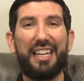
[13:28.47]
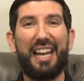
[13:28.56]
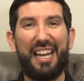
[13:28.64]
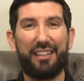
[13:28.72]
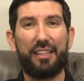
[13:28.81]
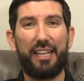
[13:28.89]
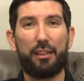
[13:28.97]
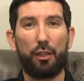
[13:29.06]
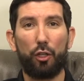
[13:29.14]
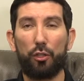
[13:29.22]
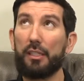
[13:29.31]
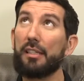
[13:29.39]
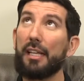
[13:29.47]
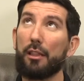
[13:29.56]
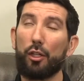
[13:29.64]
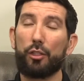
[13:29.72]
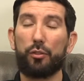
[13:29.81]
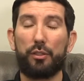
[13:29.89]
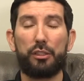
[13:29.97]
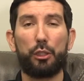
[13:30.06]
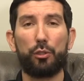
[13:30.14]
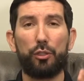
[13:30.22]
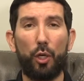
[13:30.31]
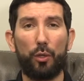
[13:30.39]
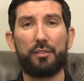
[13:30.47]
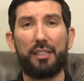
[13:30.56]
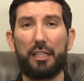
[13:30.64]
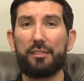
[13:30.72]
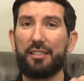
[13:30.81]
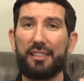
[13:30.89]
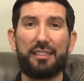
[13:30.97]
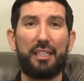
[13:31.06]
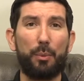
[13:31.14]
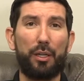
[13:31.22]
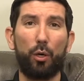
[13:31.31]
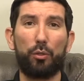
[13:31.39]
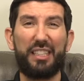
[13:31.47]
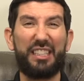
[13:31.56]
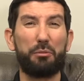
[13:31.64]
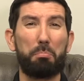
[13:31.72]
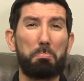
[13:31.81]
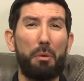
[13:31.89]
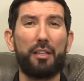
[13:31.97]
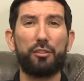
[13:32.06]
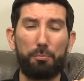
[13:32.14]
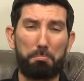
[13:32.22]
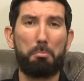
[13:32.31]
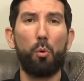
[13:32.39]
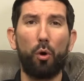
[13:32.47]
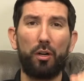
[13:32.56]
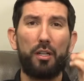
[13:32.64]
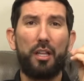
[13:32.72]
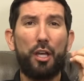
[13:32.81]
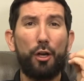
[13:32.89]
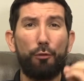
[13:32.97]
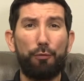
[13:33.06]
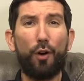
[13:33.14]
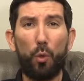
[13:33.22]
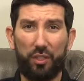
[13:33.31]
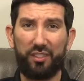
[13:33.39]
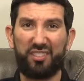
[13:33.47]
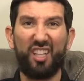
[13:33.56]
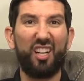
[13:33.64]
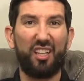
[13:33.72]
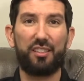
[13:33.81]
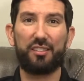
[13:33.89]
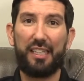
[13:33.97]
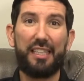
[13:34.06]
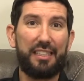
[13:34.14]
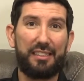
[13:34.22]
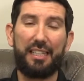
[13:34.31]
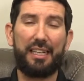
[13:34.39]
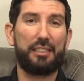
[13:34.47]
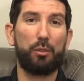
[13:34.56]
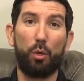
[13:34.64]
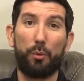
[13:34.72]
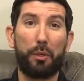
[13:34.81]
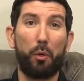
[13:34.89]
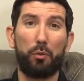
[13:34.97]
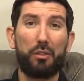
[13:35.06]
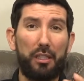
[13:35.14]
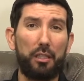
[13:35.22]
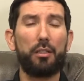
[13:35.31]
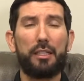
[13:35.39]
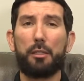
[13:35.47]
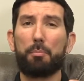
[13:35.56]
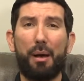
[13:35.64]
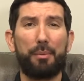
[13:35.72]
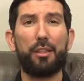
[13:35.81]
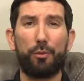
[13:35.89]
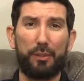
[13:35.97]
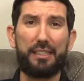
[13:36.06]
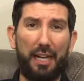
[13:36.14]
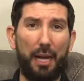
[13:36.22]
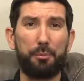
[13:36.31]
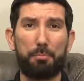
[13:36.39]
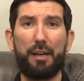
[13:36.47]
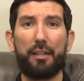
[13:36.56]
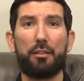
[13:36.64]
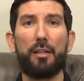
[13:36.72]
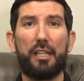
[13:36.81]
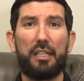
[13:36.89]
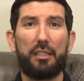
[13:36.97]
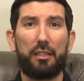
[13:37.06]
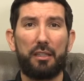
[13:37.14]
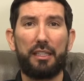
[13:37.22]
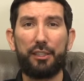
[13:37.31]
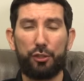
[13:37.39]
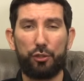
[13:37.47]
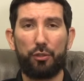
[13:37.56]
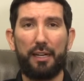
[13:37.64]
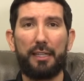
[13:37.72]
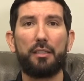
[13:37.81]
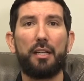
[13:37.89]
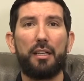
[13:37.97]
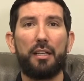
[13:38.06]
and they learn and they look to us. You'll notice that a 16-week-old is much more focused on us than a 12-week-old. Literally, they're probably 3 times better leash trained